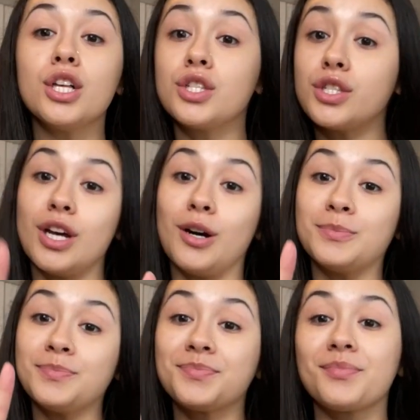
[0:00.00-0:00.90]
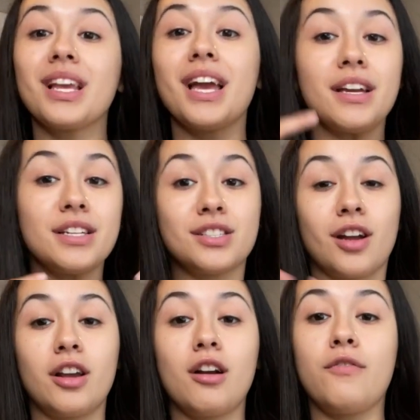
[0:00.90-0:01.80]
So,
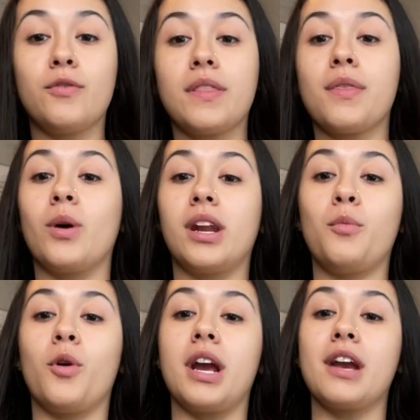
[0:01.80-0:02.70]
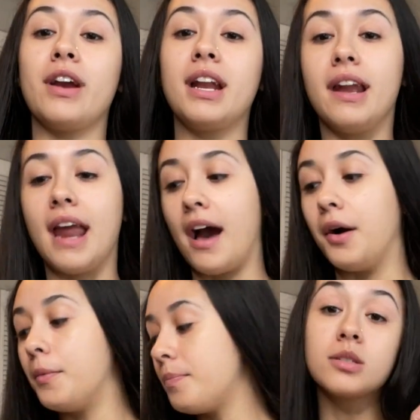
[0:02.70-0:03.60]
starting off with what I'm wearing right
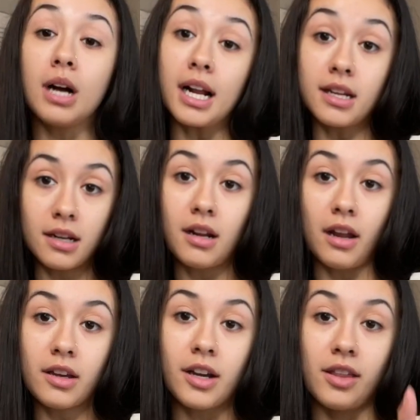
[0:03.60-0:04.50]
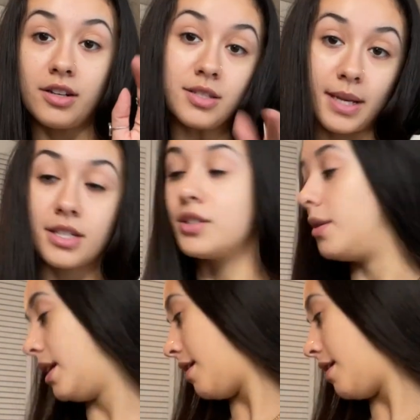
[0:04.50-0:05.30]
now. So I got in another color so I could show you.